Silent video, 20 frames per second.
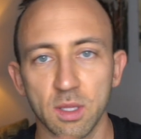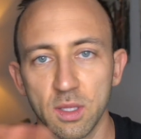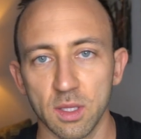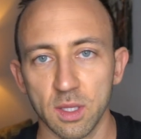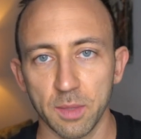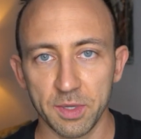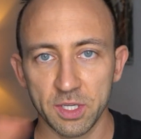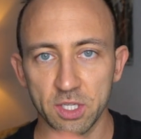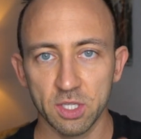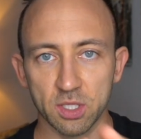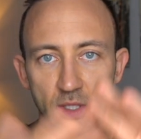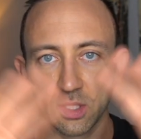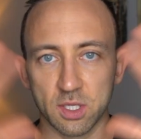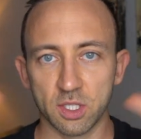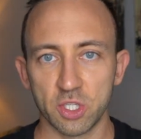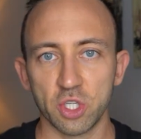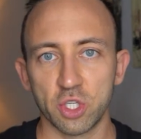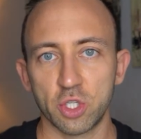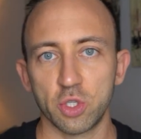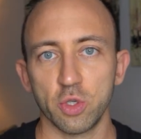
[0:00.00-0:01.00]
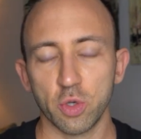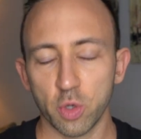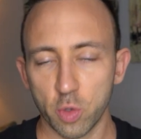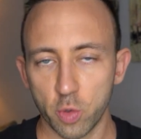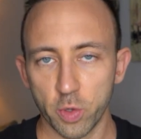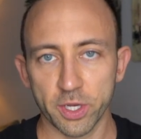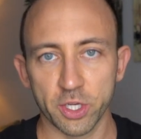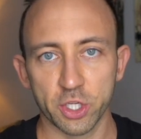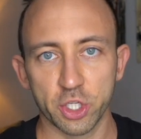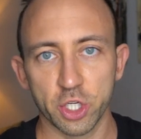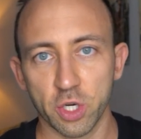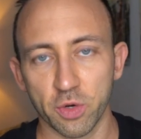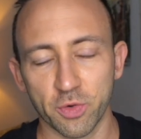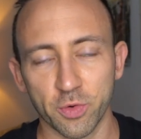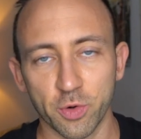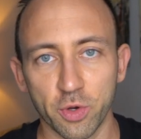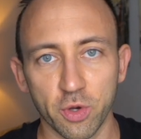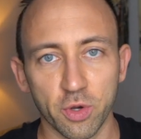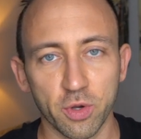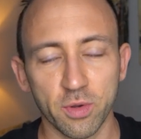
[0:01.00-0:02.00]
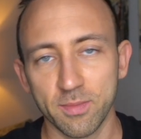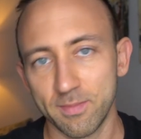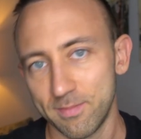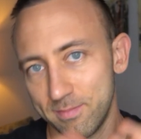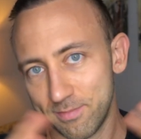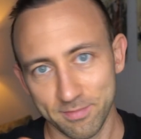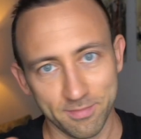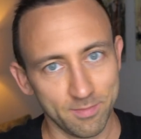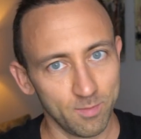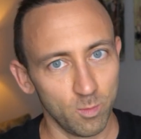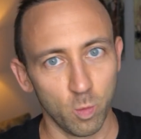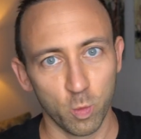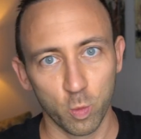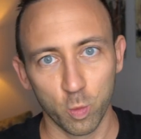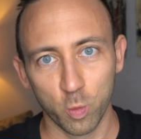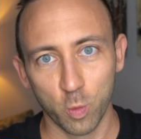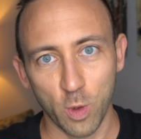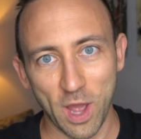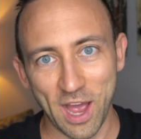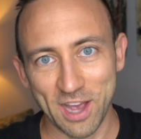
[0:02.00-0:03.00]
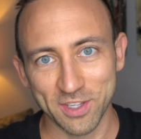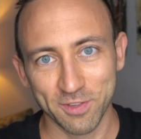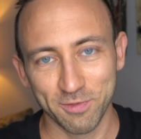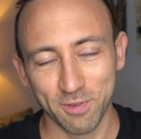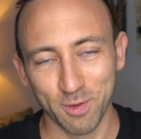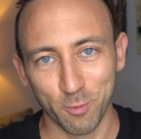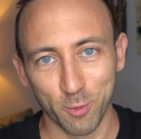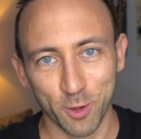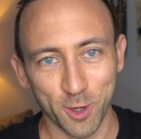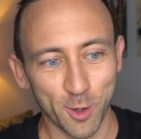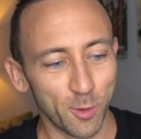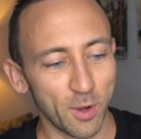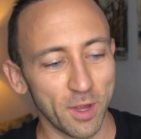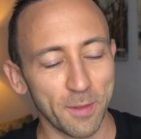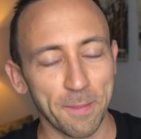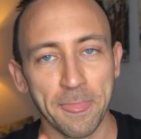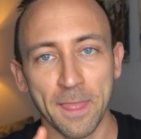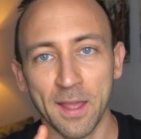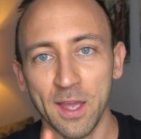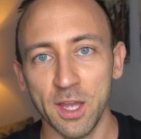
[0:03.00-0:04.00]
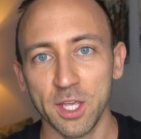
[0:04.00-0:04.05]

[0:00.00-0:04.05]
Let's just do a quick general house flip 101.